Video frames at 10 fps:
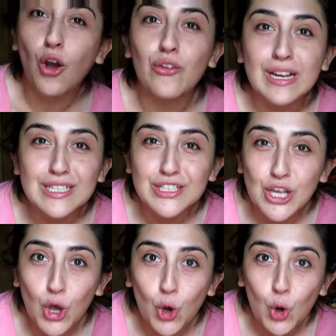Alright,
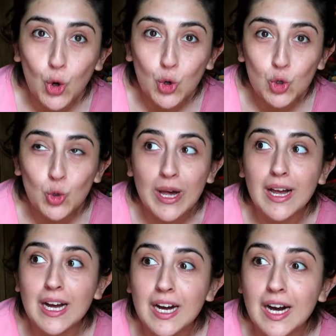so
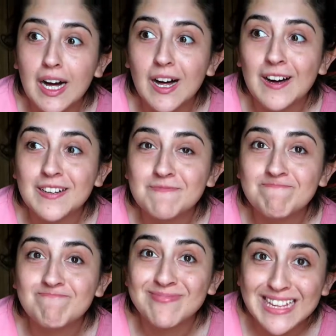
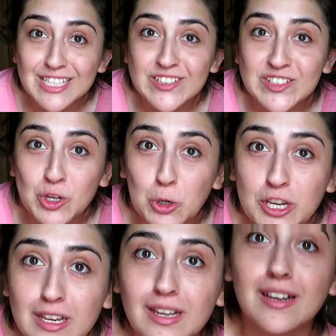let's get
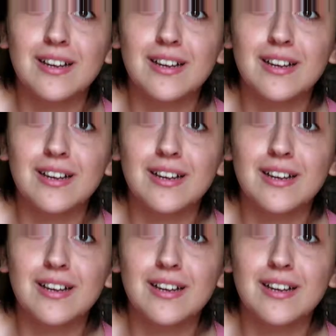started.